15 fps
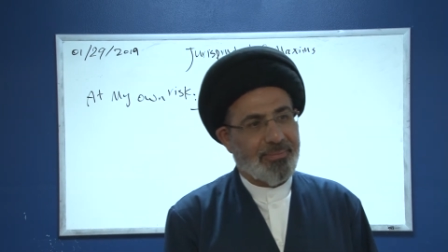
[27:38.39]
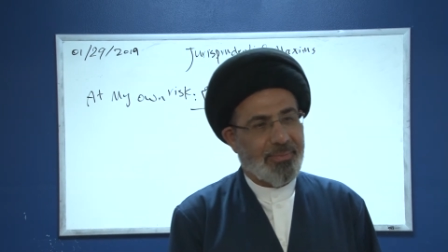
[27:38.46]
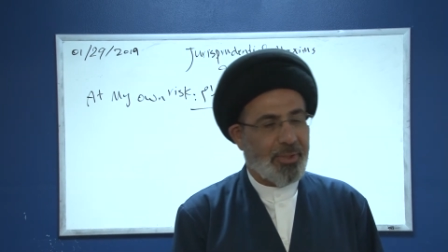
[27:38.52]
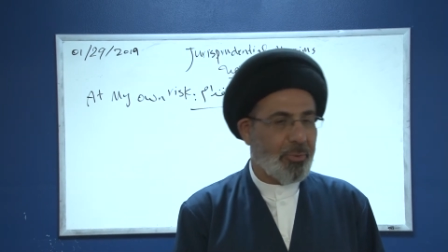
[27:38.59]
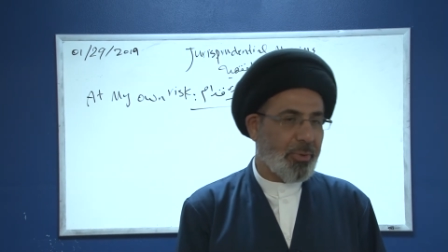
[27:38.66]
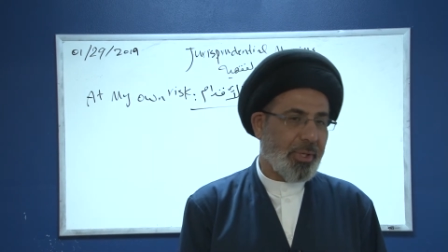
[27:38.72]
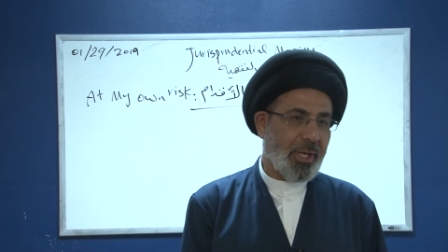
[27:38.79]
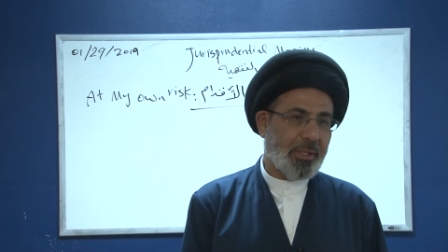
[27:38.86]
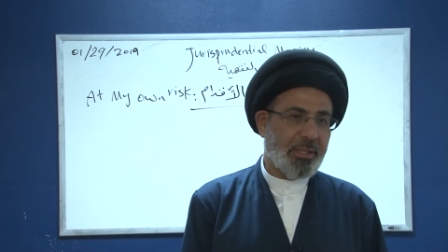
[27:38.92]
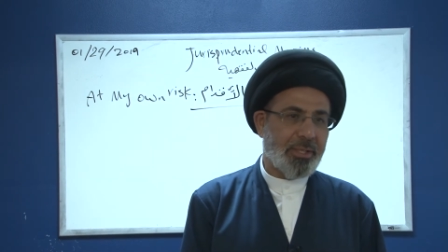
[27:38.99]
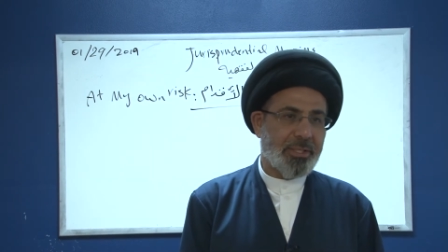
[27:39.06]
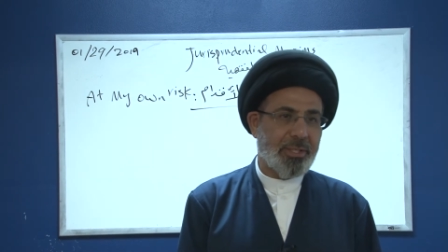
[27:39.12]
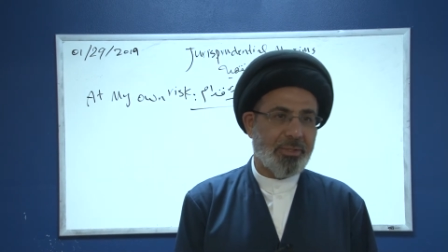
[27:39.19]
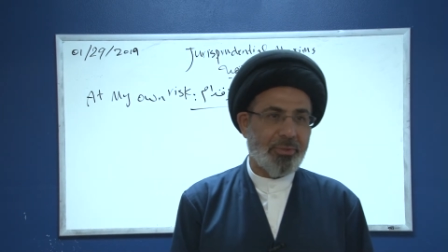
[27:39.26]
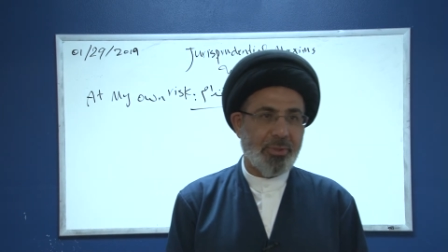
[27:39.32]
You would not
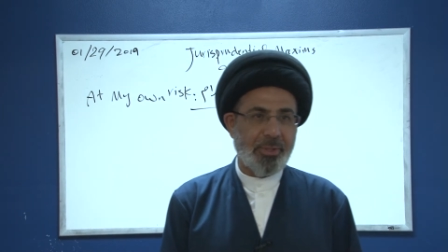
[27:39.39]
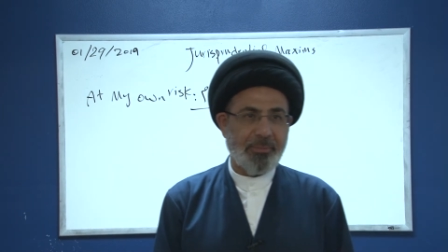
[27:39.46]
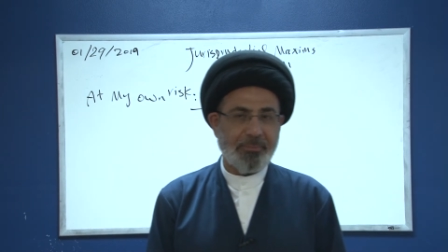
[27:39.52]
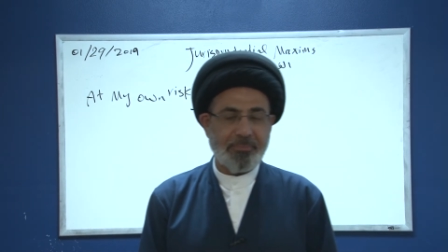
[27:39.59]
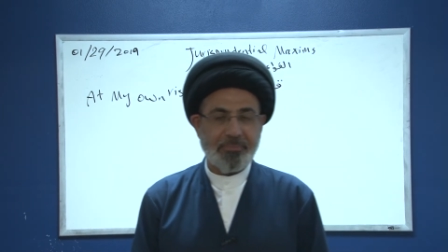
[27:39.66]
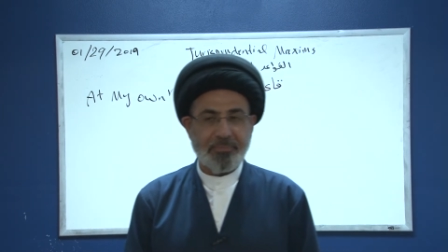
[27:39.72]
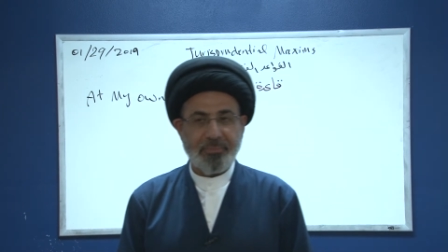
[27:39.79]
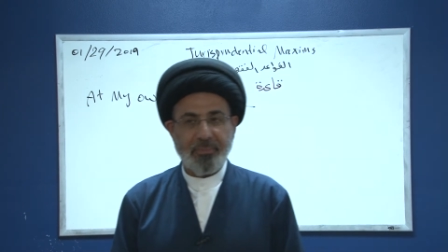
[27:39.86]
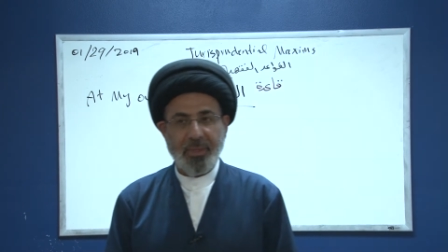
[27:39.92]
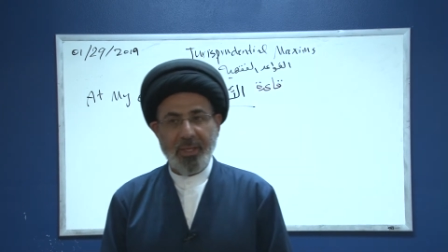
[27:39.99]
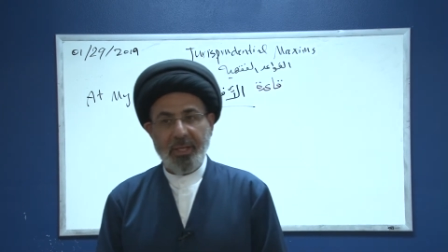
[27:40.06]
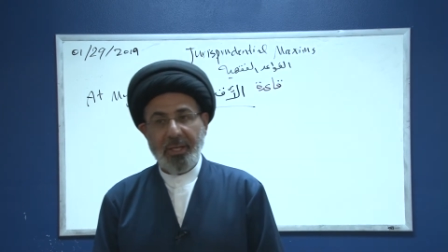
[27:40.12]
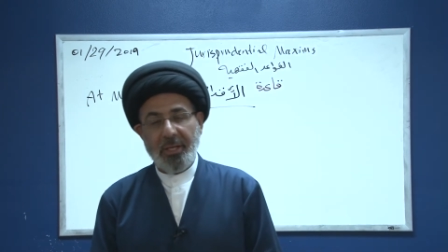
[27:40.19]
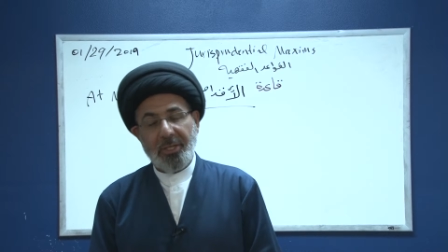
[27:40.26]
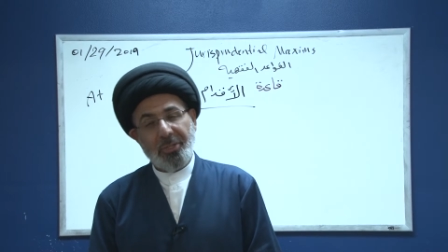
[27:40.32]
listen to him.
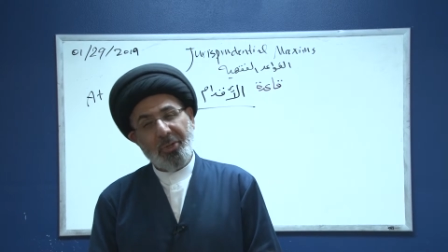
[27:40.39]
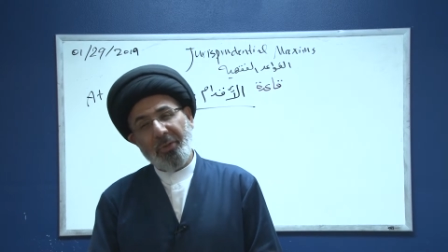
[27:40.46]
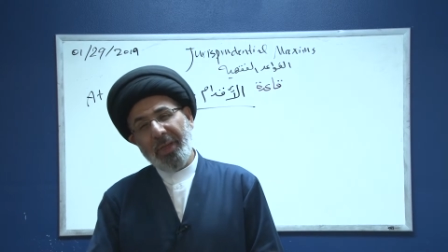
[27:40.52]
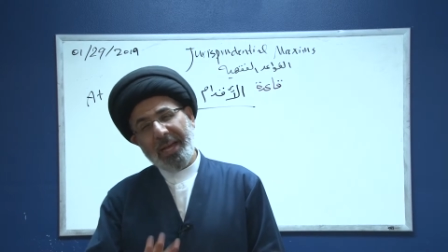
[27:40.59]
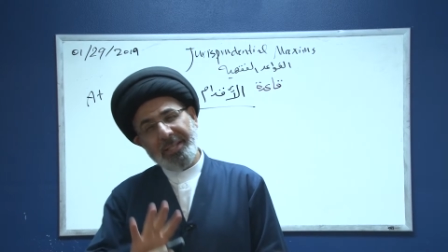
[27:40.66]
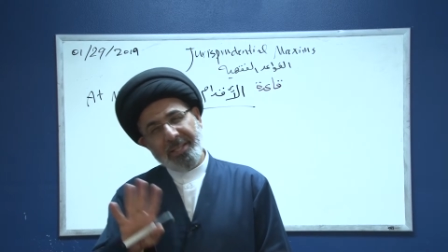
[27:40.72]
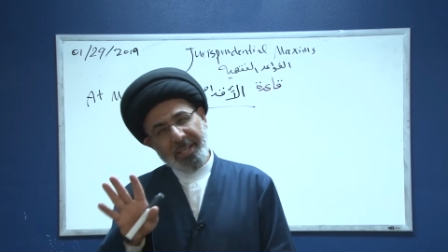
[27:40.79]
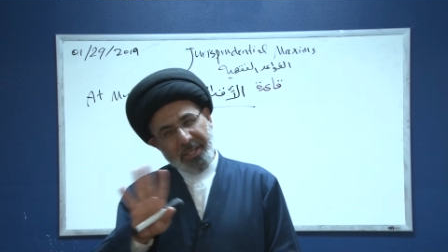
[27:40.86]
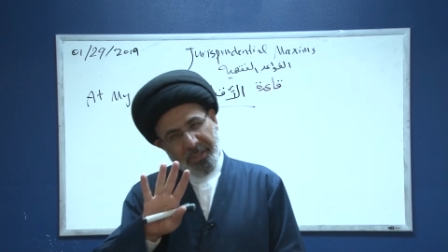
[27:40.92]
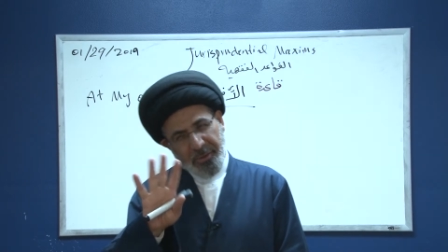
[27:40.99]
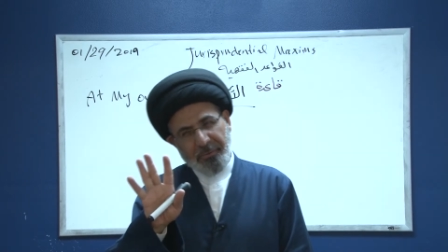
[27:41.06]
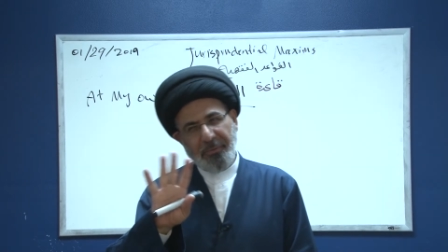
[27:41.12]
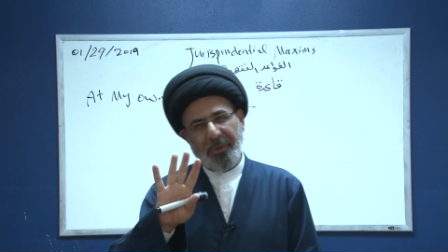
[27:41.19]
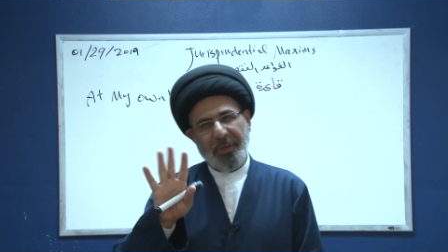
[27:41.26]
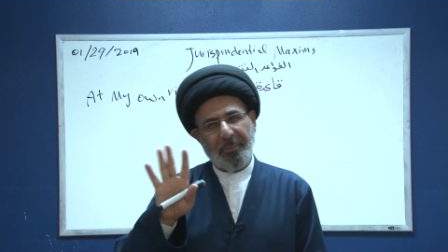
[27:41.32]
So that's a
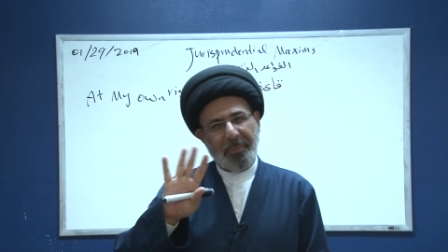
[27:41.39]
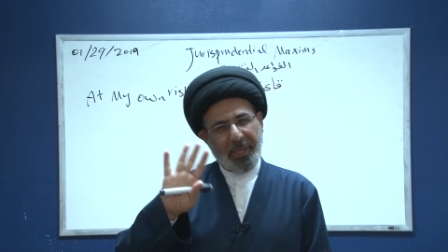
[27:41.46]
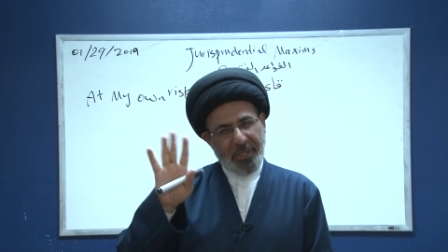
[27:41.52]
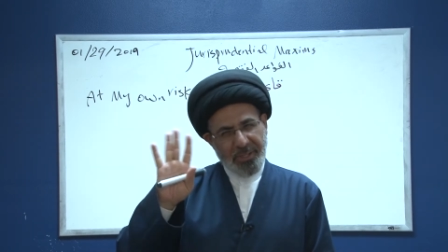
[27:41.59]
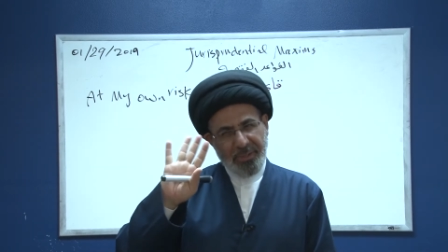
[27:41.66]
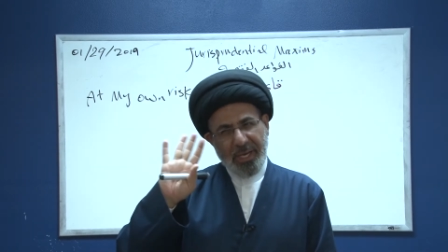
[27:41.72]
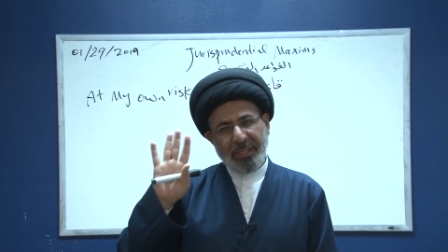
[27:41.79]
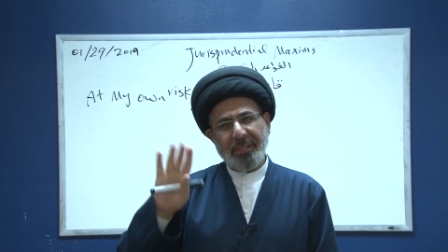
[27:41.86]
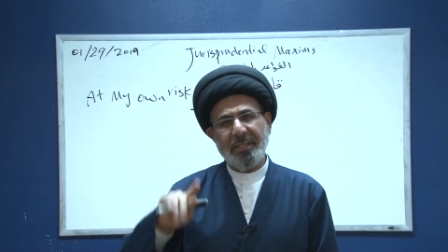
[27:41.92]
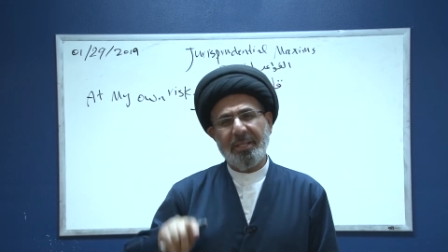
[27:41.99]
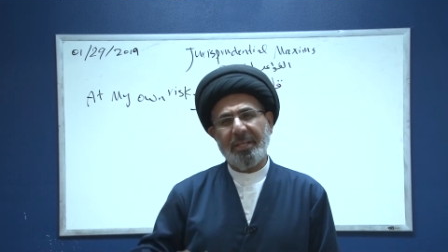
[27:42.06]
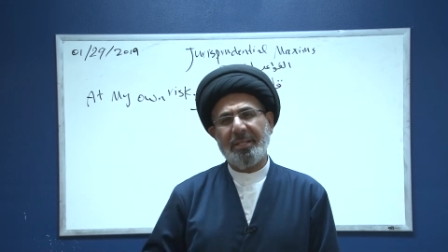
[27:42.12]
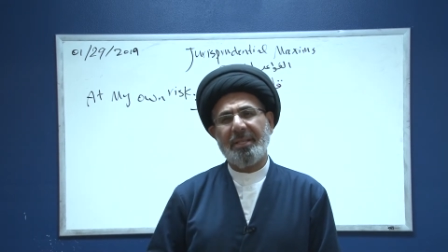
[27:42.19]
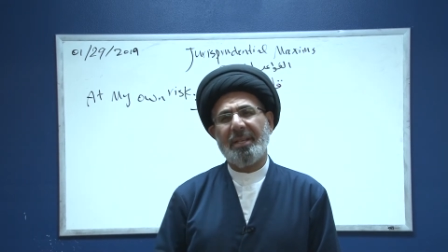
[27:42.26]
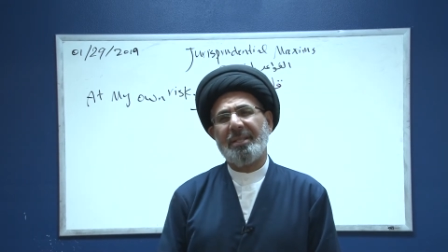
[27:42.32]
different, because that is
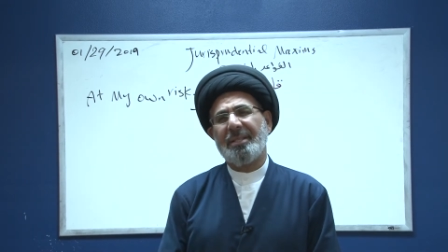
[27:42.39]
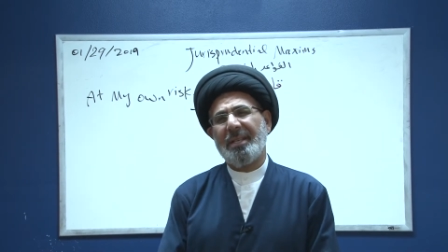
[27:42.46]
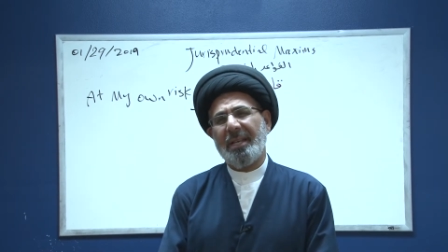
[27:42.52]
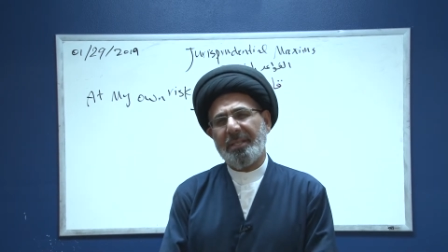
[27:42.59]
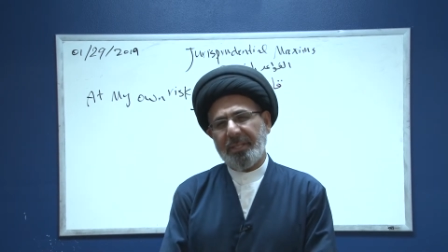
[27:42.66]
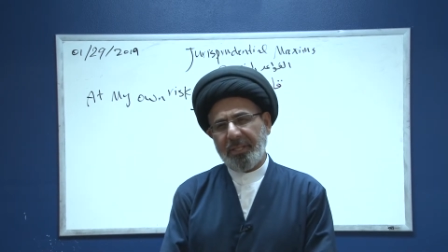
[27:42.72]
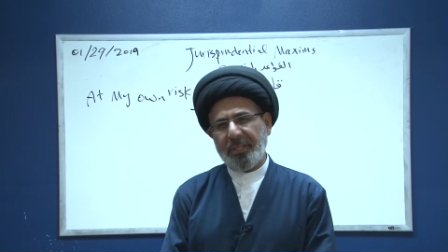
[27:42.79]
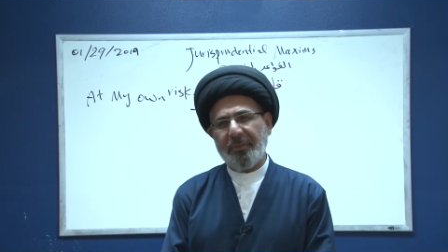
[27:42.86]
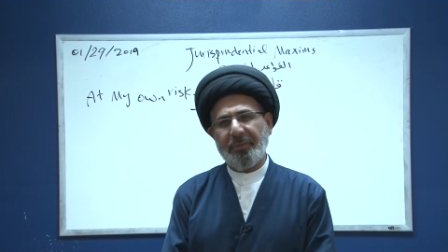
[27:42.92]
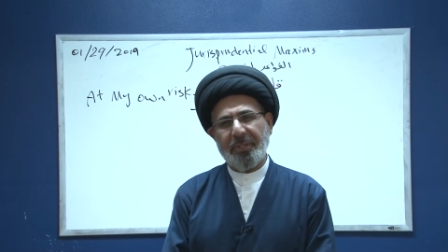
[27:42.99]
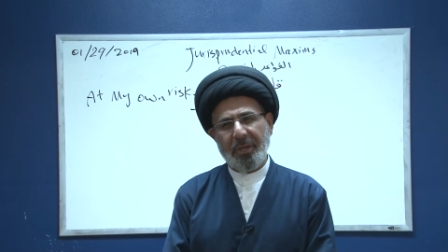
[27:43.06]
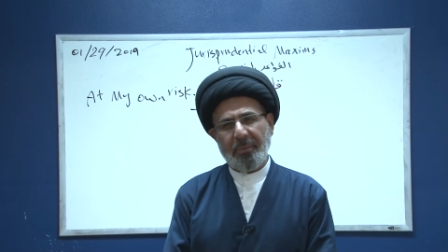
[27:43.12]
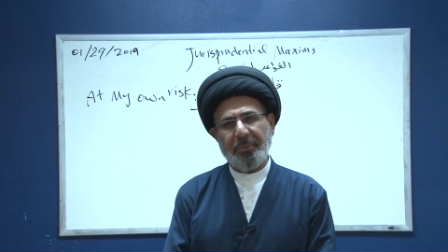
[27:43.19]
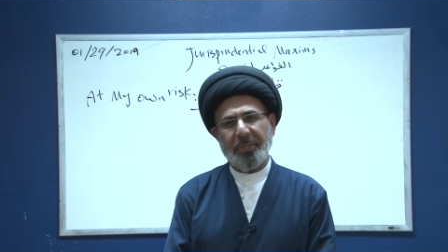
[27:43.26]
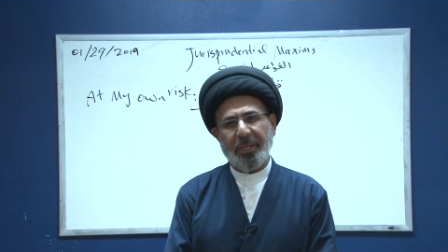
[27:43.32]
a sensitive
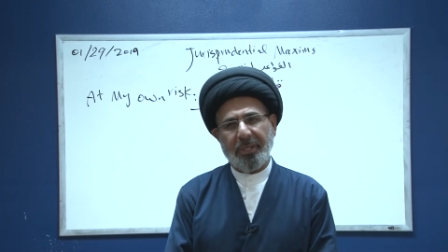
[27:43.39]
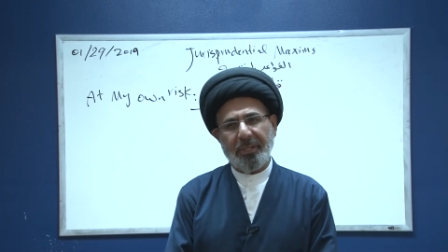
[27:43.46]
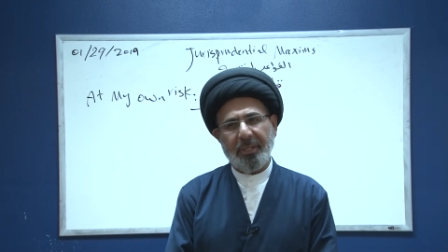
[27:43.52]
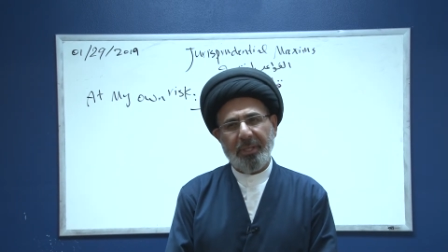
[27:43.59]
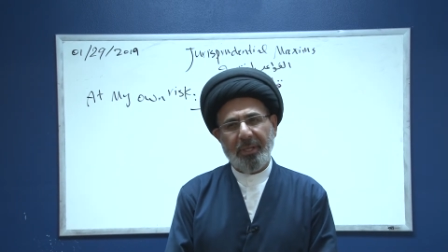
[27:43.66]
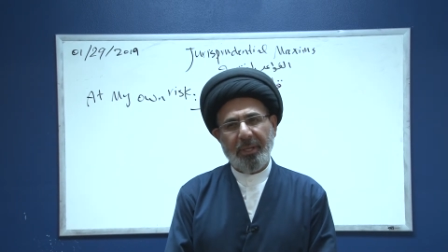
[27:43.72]
subject.